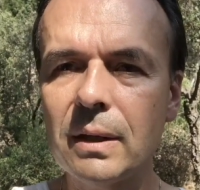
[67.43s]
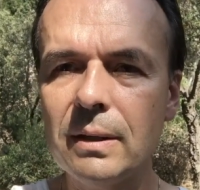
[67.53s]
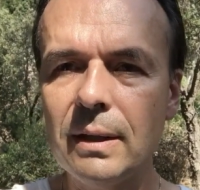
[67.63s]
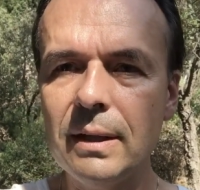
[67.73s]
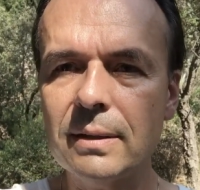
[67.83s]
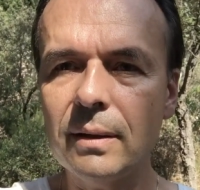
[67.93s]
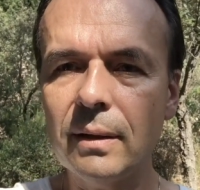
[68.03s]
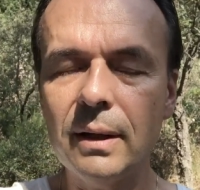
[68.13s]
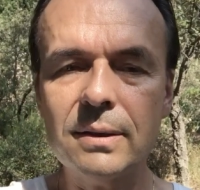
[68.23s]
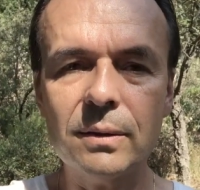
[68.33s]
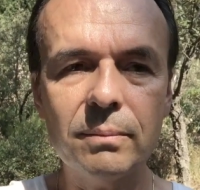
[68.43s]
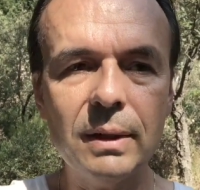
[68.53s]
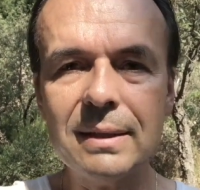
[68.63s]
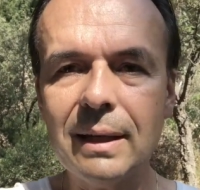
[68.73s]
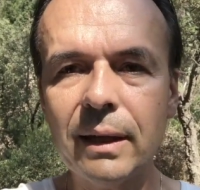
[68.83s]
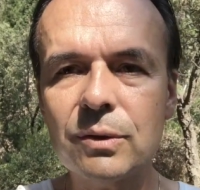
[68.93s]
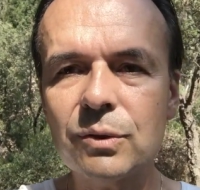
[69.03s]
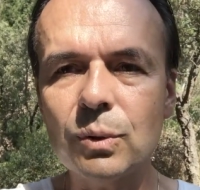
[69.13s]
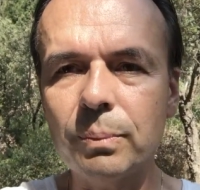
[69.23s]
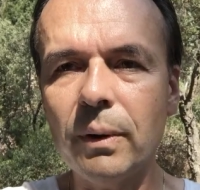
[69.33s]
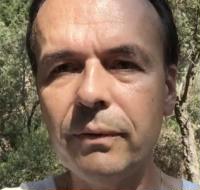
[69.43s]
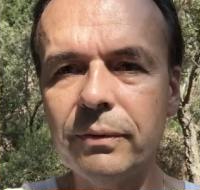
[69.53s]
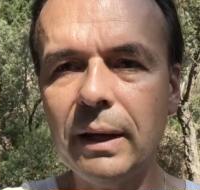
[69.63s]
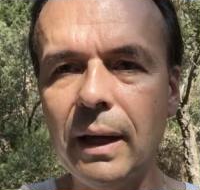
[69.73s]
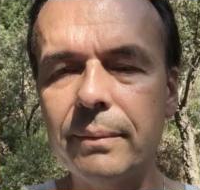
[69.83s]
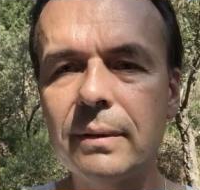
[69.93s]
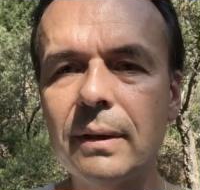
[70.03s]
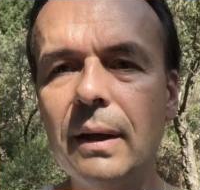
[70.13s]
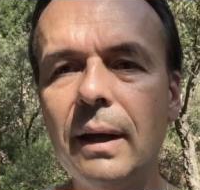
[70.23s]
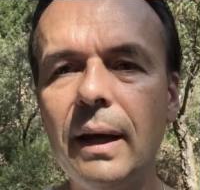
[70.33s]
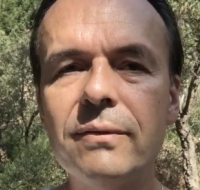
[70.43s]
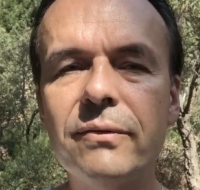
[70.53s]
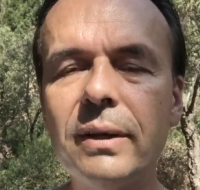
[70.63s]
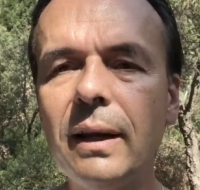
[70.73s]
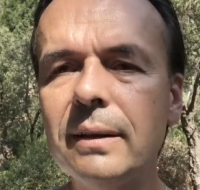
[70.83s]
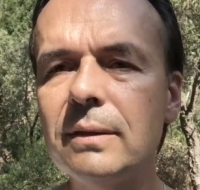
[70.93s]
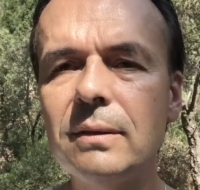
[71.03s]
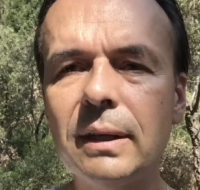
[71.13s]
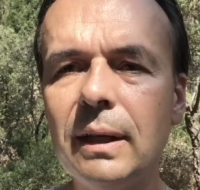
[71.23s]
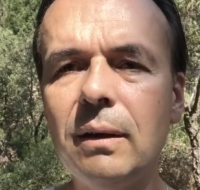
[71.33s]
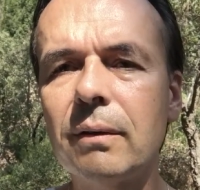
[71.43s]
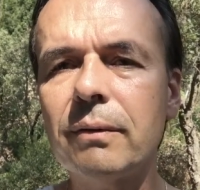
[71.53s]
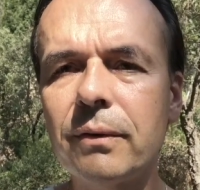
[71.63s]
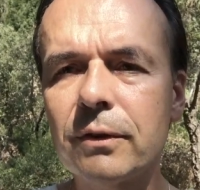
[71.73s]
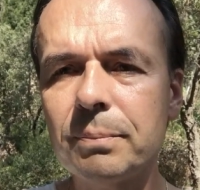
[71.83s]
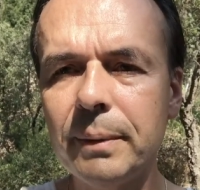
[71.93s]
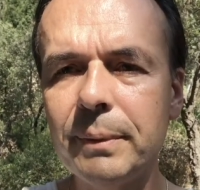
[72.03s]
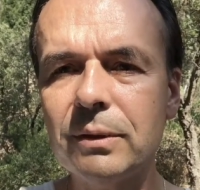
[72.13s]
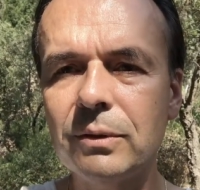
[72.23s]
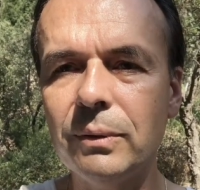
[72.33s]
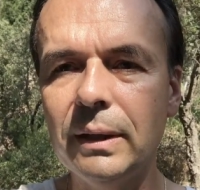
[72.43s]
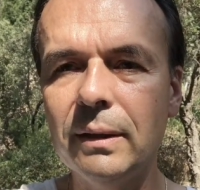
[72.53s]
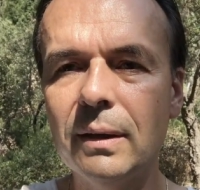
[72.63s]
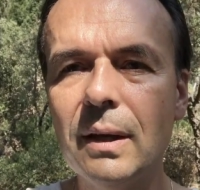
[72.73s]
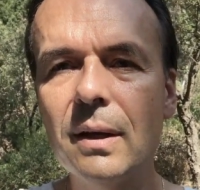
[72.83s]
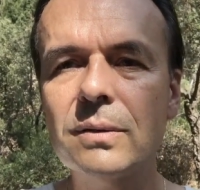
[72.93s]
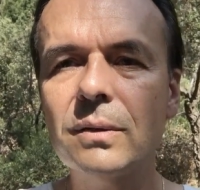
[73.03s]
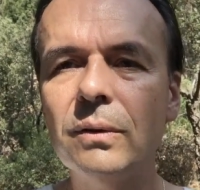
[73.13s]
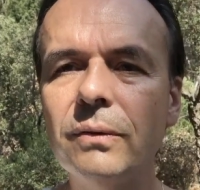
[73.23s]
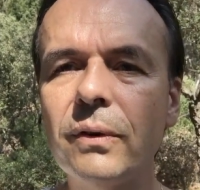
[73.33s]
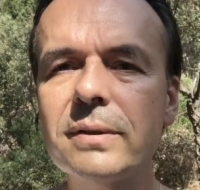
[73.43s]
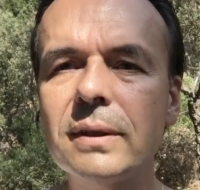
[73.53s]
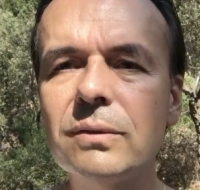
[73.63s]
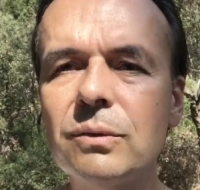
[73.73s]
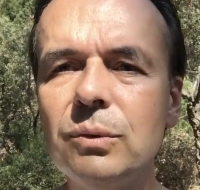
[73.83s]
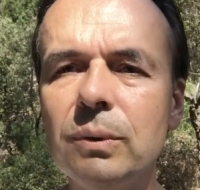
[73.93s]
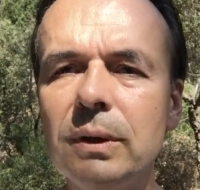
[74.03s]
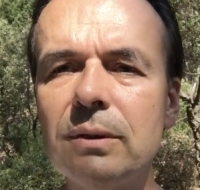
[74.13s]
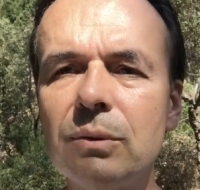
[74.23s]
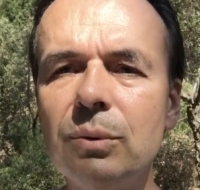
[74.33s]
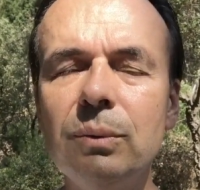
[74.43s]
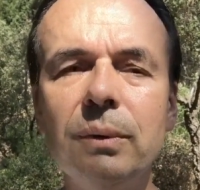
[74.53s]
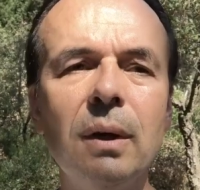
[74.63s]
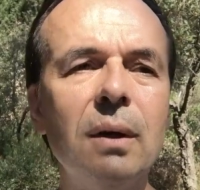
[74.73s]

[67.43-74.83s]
it's like a soup of phthalate, and phthalate is a killer for spermatozoid. So the first things to do is to